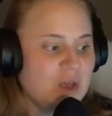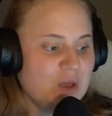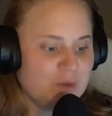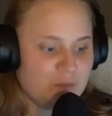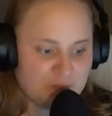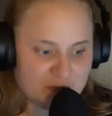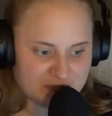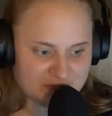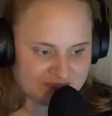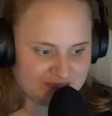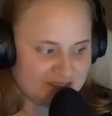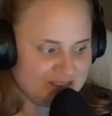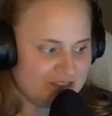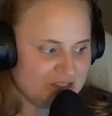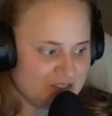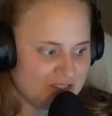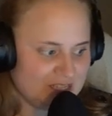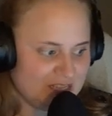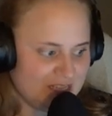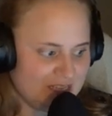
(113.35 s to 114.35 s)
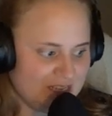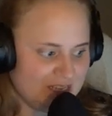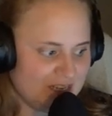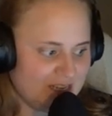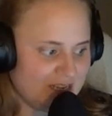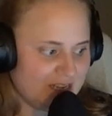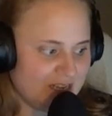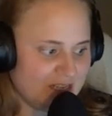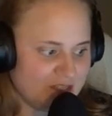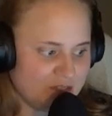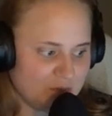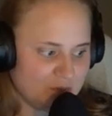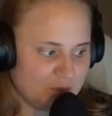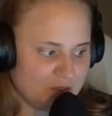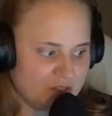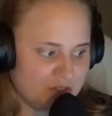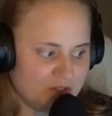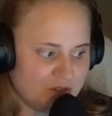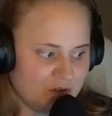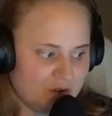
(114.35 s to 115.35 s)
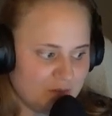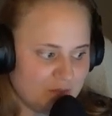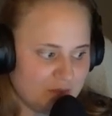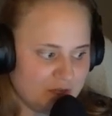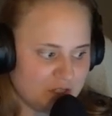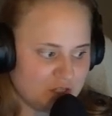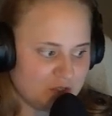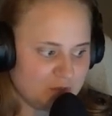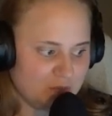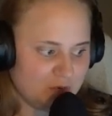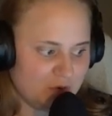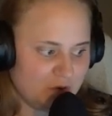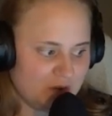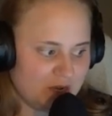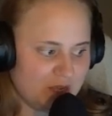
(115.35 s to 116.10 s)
But today I don't want to talk much more.